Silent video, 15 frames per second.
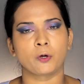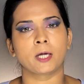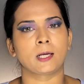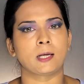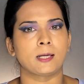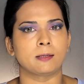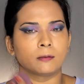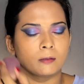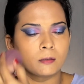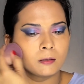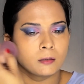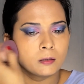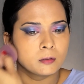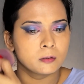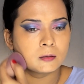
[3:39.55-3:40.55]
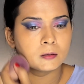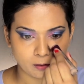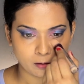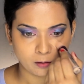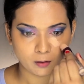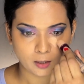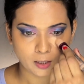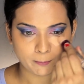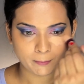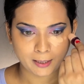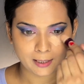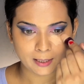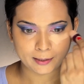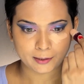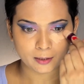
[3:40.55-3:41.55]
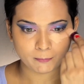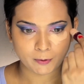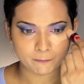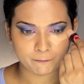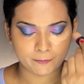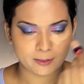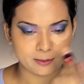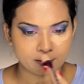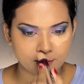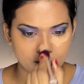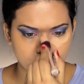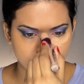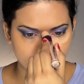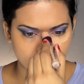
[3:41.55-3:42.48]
hairline. I'm highlighting my face.